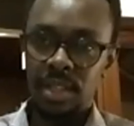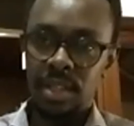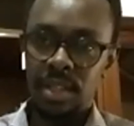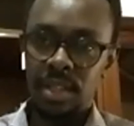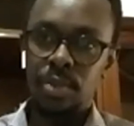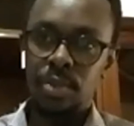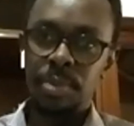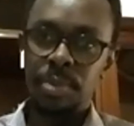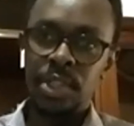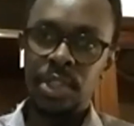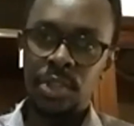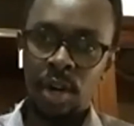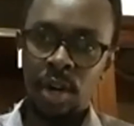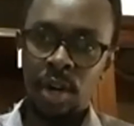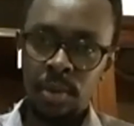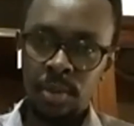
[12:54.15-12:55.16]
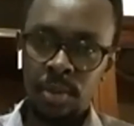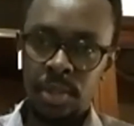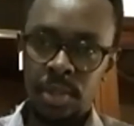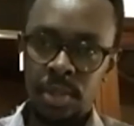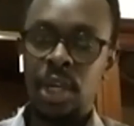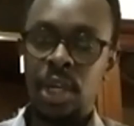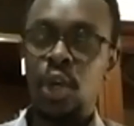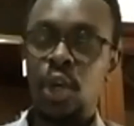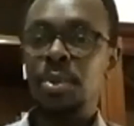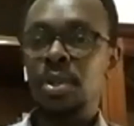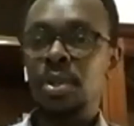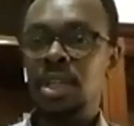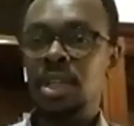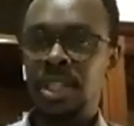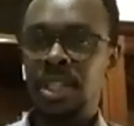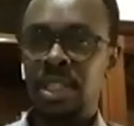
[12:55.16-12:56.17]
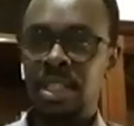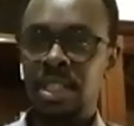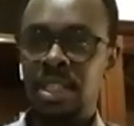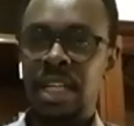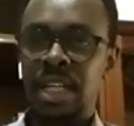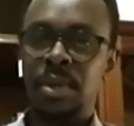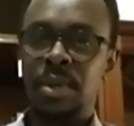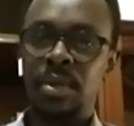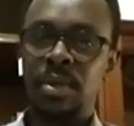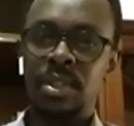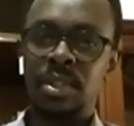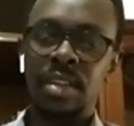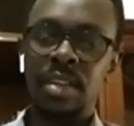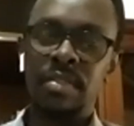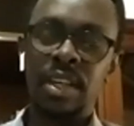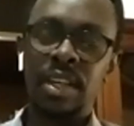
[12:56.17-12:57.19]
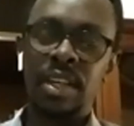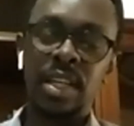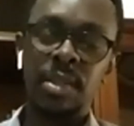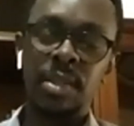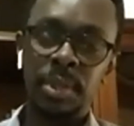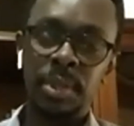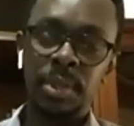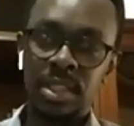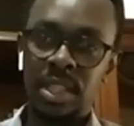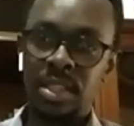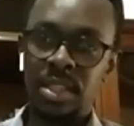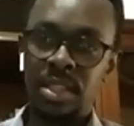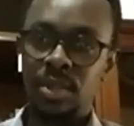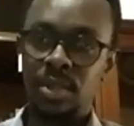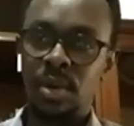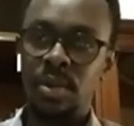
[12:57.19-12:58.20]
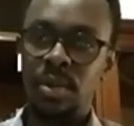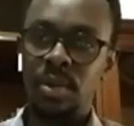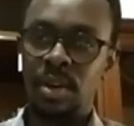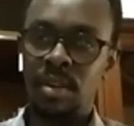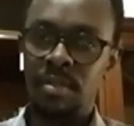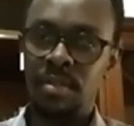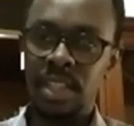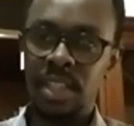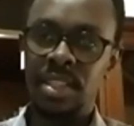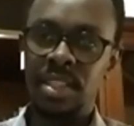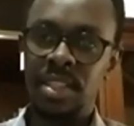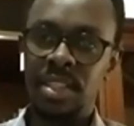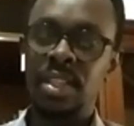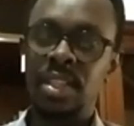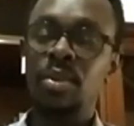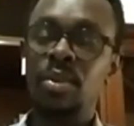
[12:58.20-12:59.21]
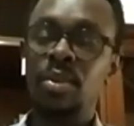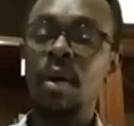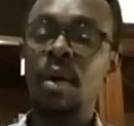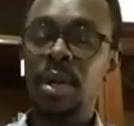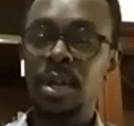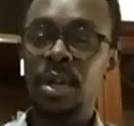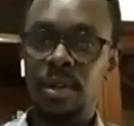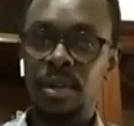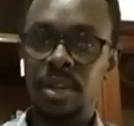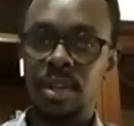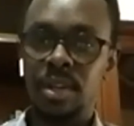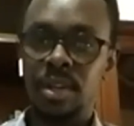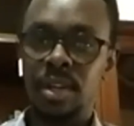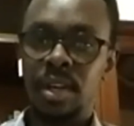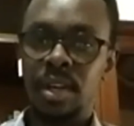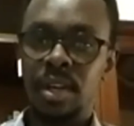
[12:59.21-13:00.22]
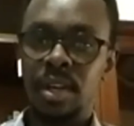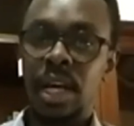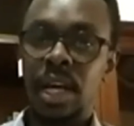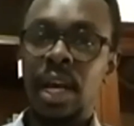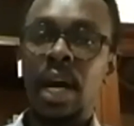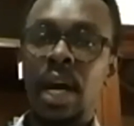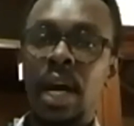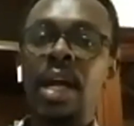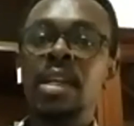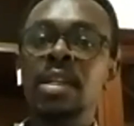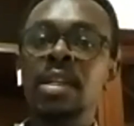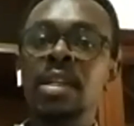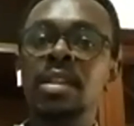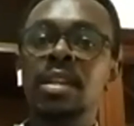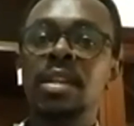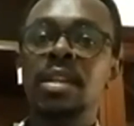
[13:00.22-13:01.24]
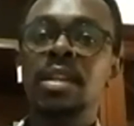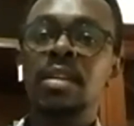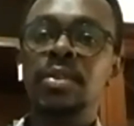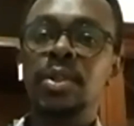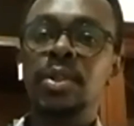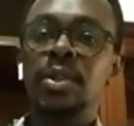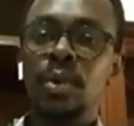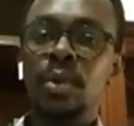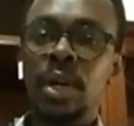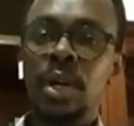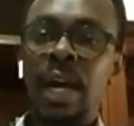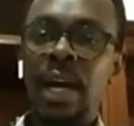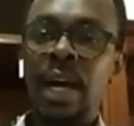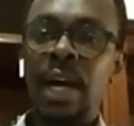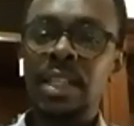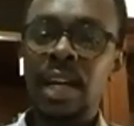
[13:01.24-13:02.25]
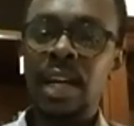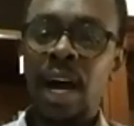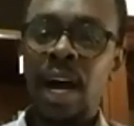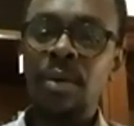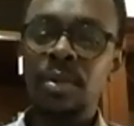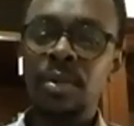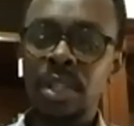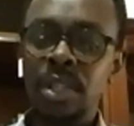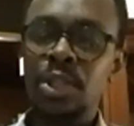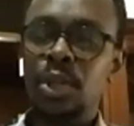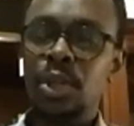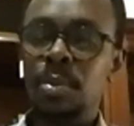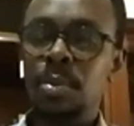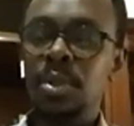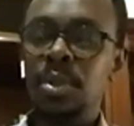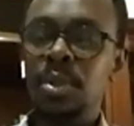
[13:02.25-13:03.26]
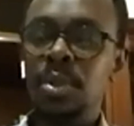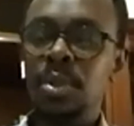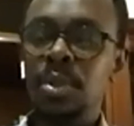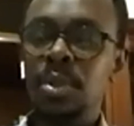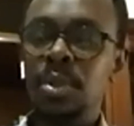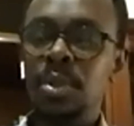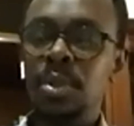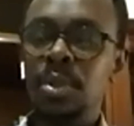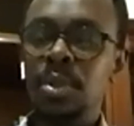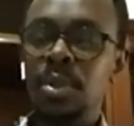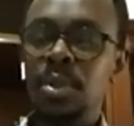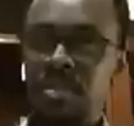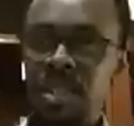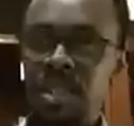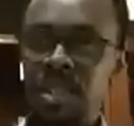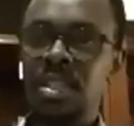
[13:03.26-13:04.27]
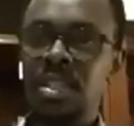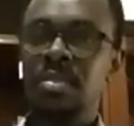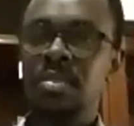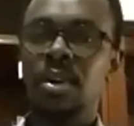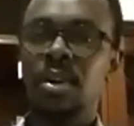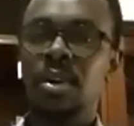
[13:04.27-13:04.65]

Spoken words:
to be taught to the communities that were not living at peace. As you know, the conflict is still going on. And if you look at how this community is benefiting from